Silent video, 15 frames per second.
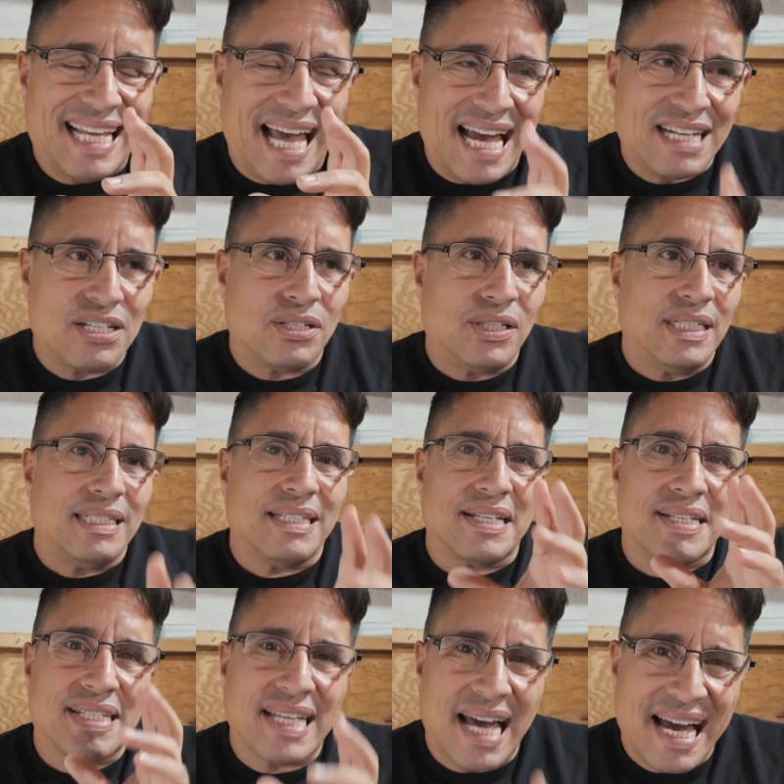Actually, the
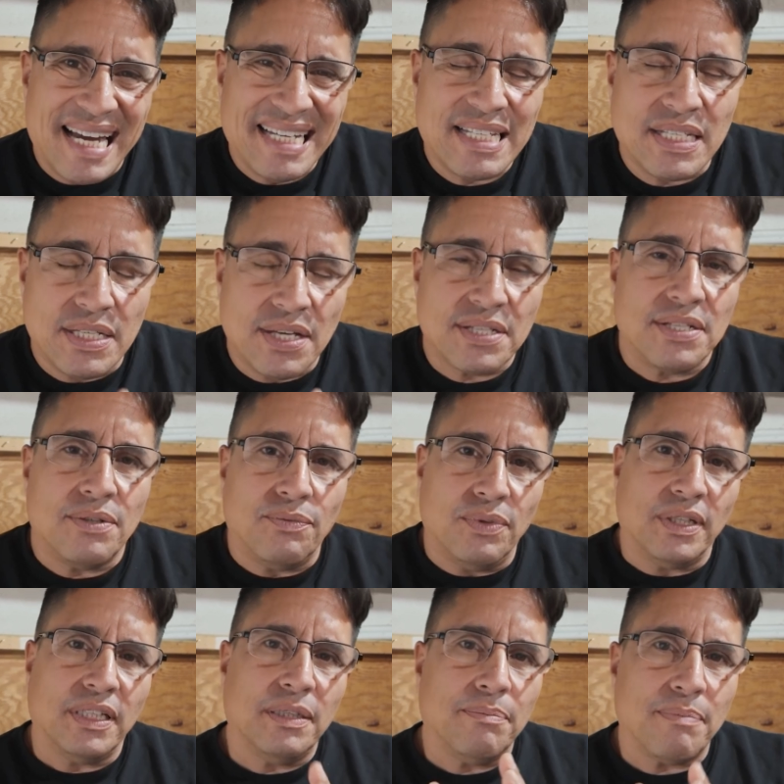size doesn't
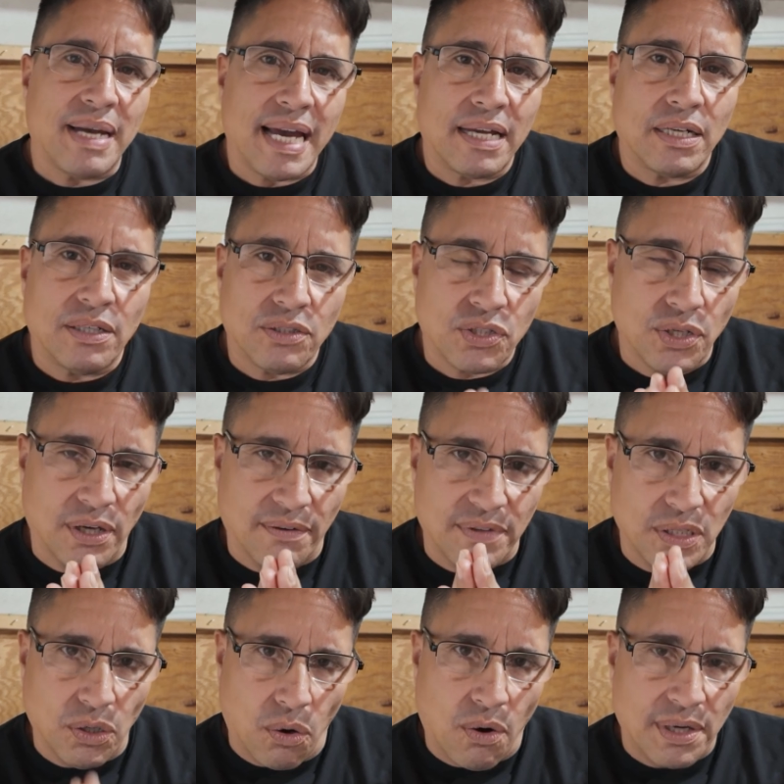really matter of
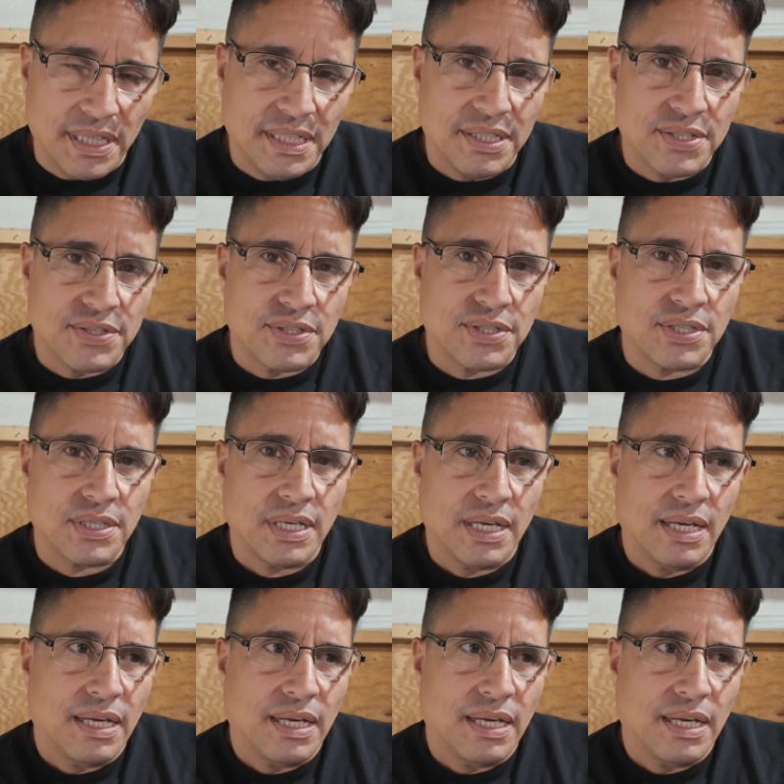the audience.